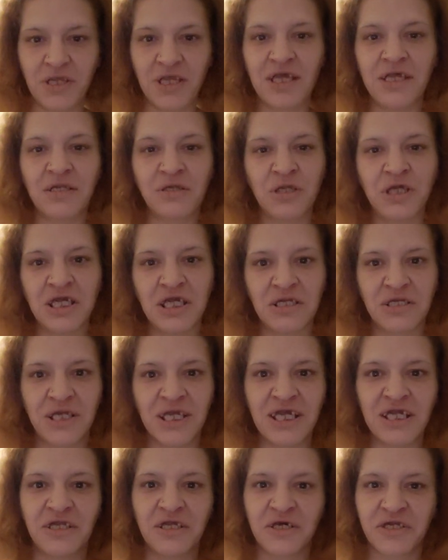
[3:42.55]
At least
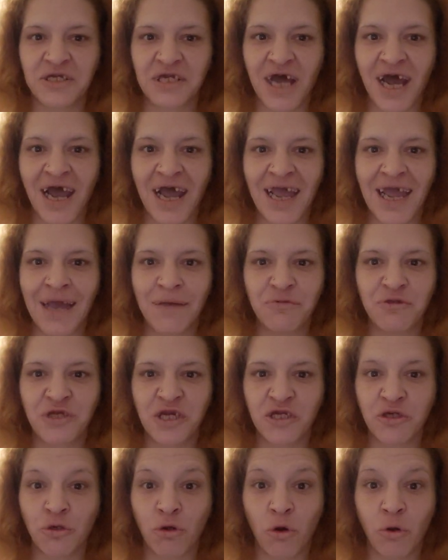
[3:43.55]
he does not have
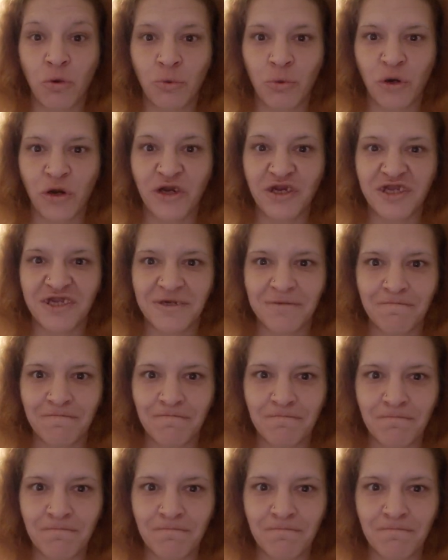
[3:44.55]
general warts.